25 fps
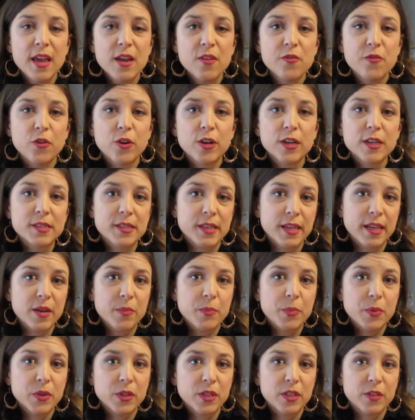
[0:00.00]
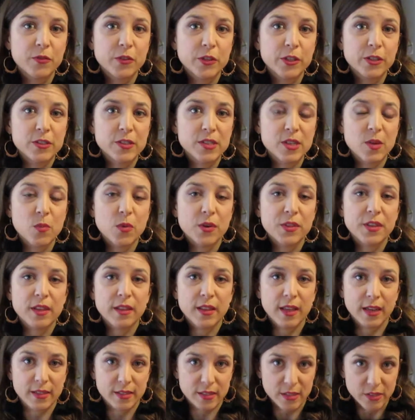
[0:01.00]
For example, if you're someone
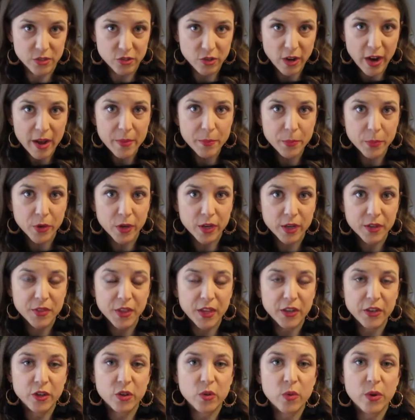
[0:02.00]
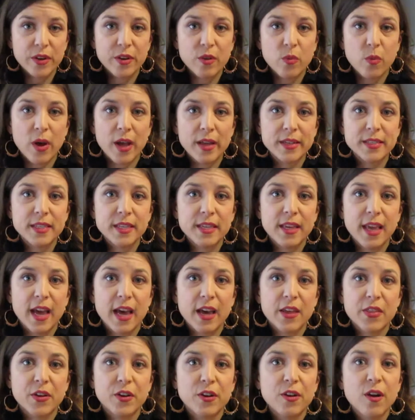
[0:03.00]
that likes to scrapbook, then you're going to want to
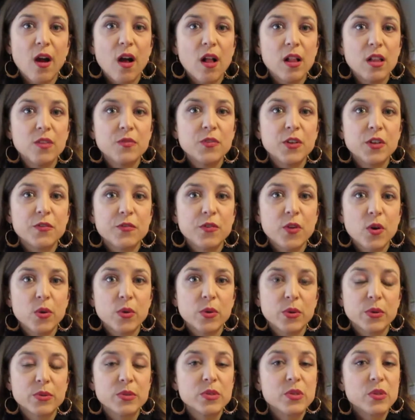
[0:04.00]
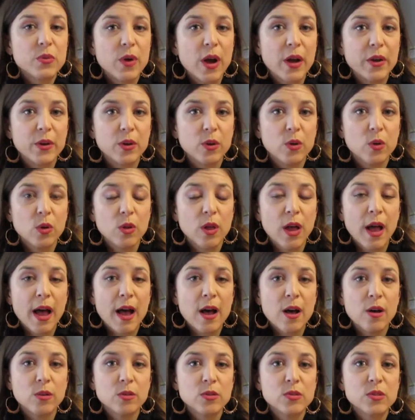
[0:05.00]
gather all of your photos throughout your whole
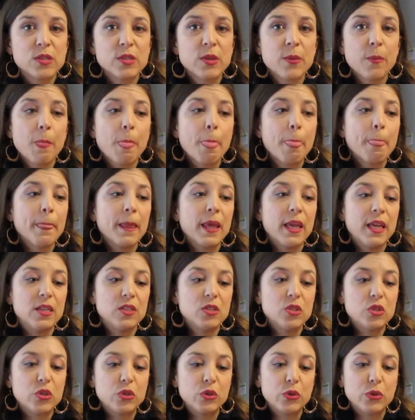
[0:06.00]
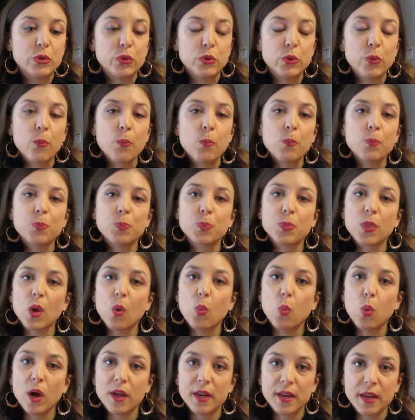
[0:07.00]
house into
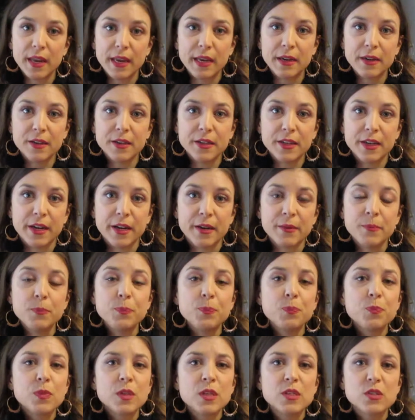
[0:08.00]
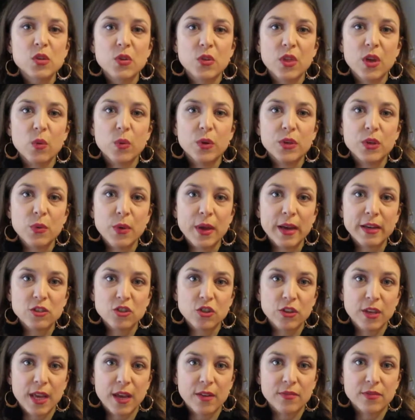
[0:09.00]
one area so that when you
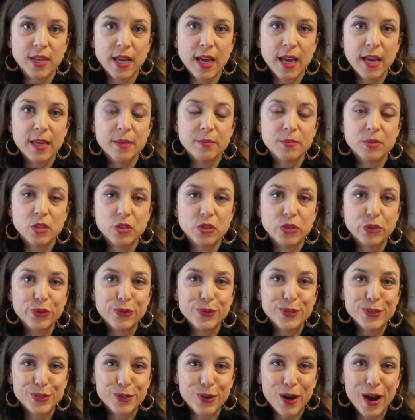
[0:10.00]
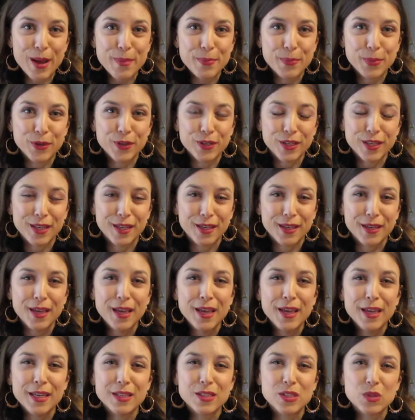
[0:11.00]
actually have time to do the scrapbooking,
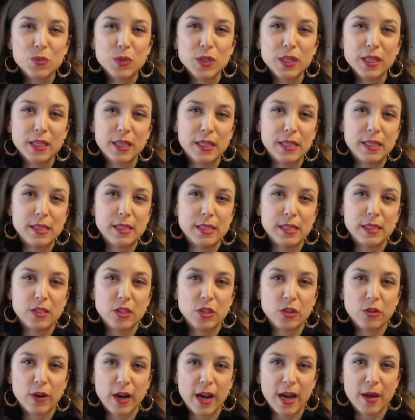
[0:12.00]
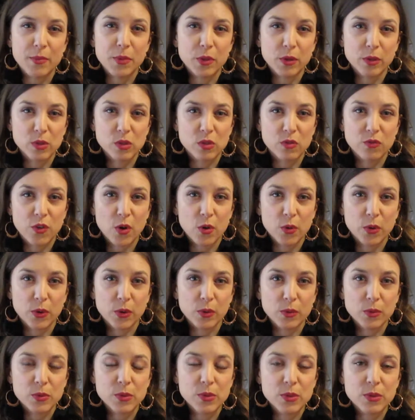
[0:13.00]
it's really easy to grab those
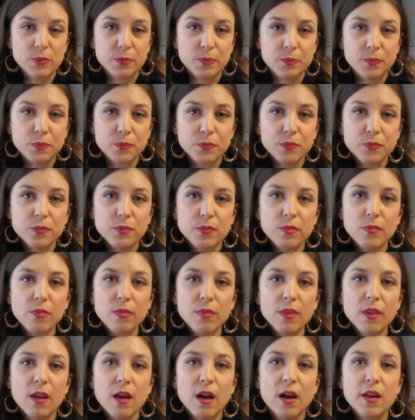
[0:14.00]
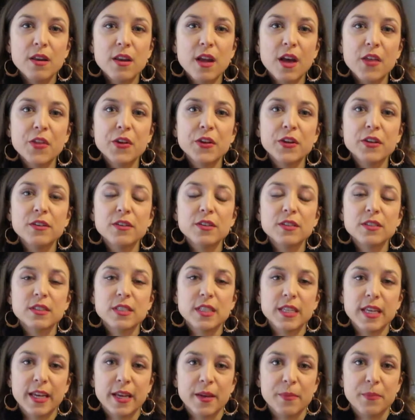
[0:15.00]
photos. Another
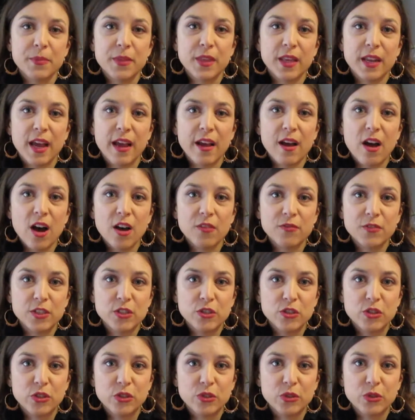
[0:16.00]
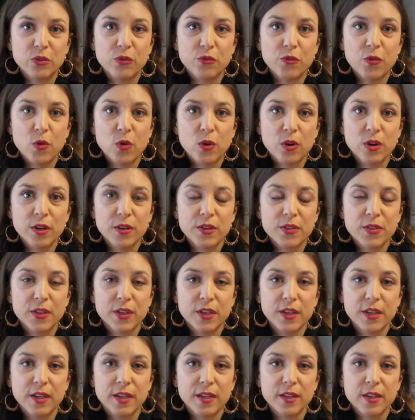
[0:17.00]
tip that I often do for
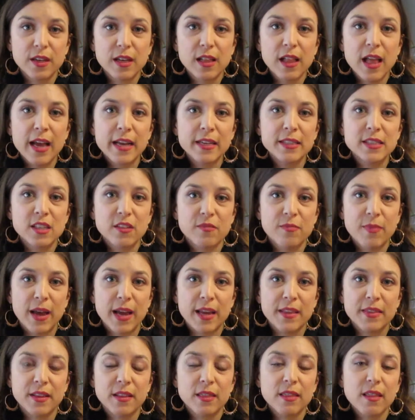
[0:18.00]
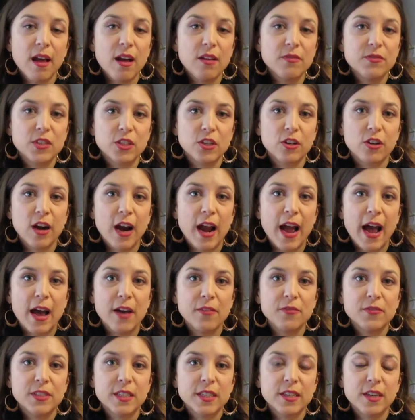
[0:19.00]
the clients of mine that love to
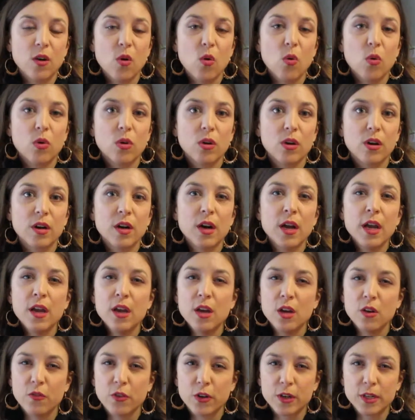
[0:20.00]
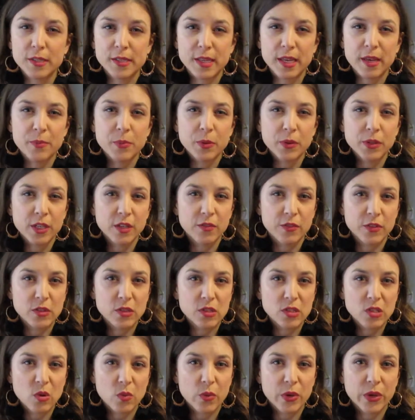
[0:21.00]
craft, or for example, even
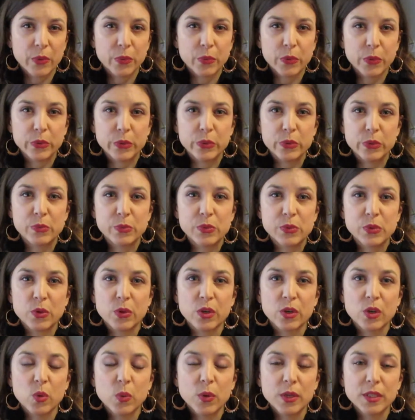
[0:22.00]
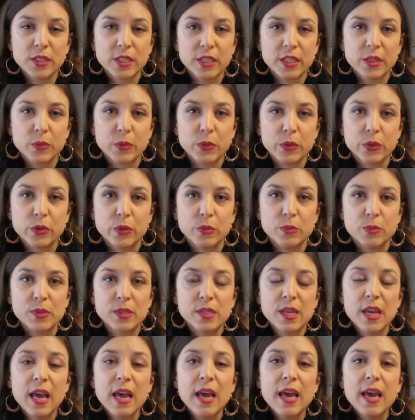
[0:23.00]
sewing rooms or quilting
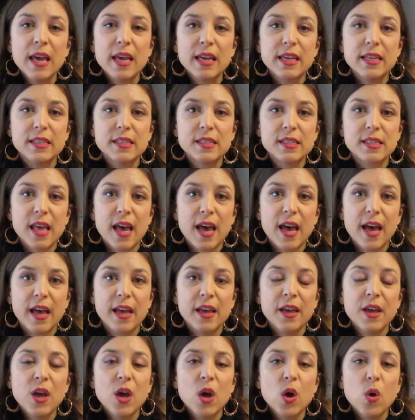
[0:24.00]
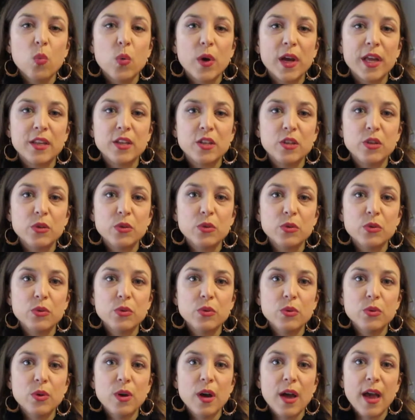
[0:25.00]
rooms, is that when
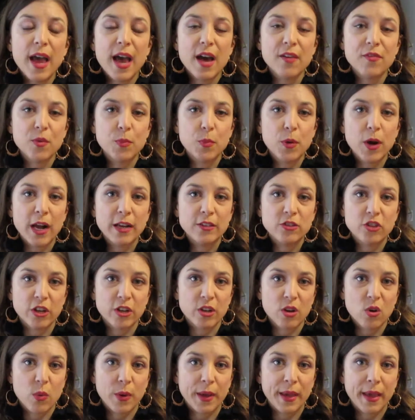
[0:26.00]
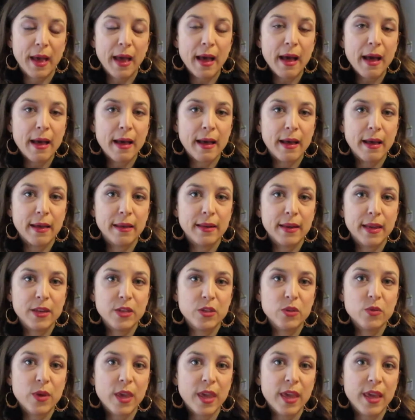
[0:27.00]
you have a project going on
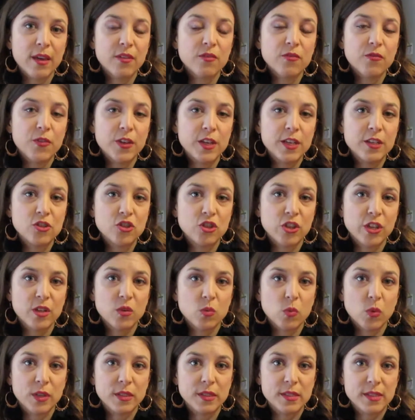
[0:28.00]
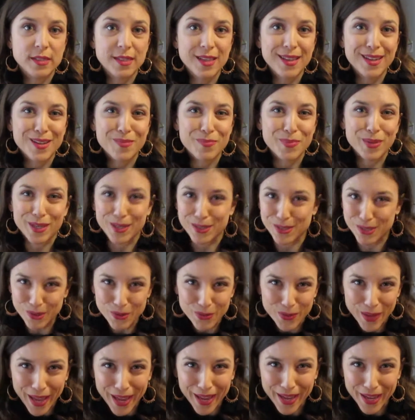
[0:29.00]
and you can't finish it in one sitting, because
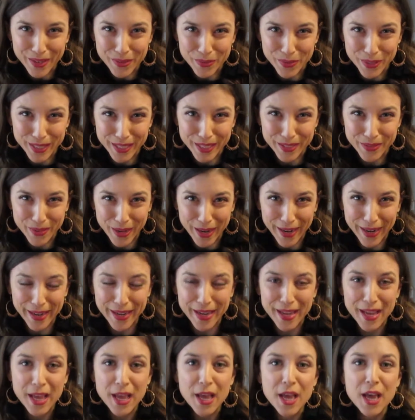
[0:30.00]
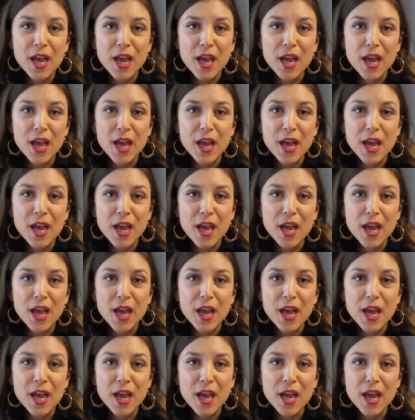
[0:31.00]
who can really, right?